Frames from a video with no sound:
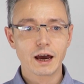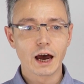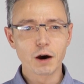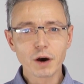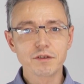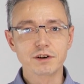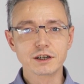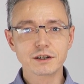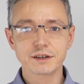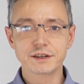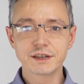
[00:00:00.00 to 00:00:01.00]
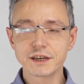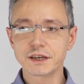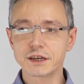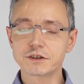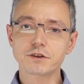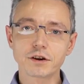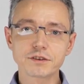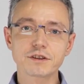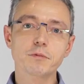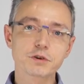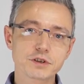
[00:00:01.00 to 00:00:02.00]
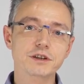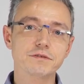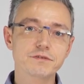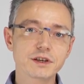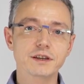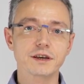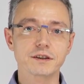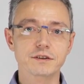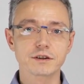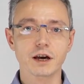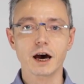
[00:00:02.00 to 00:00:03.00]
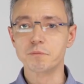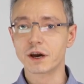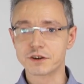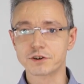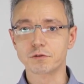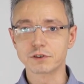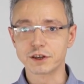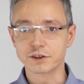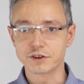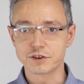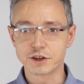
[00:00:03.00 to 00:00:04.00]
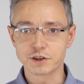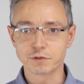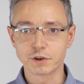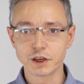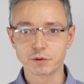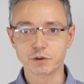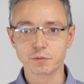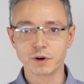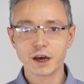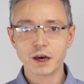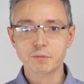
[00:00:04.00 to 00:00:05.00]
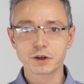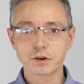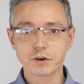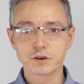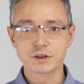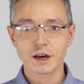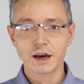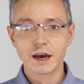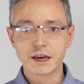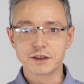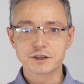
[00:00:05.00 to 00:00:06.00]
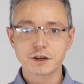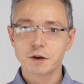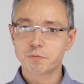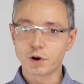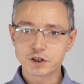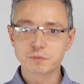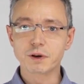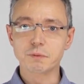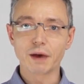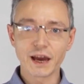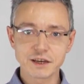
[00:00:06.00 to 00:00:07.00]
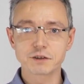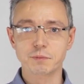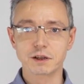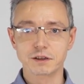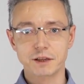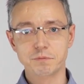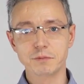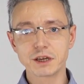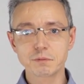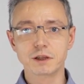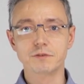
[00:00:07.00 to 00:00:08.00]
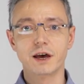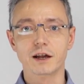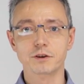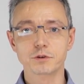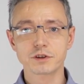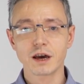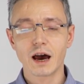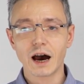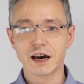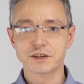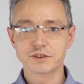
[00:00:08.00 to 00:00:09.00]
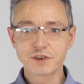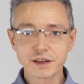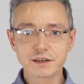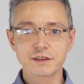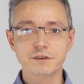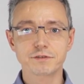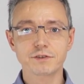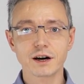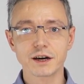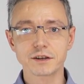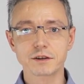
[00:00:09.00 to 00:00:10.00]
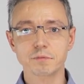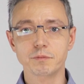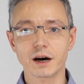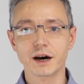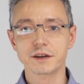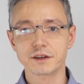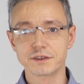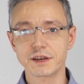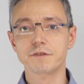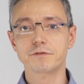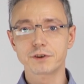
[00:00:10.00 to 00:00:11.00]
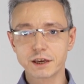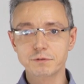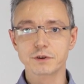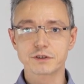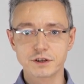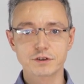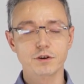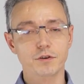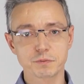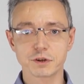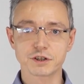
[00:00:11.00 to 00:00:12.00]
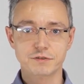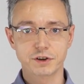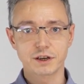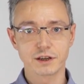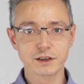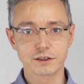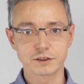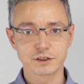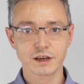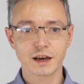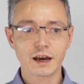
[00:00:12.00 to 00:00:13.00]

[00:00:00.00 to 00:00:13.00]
However, D is not the most convenient measure of linkage disequilibrium because its possible maximal and minimal values are strictly defined by the frequencies of specific alleles.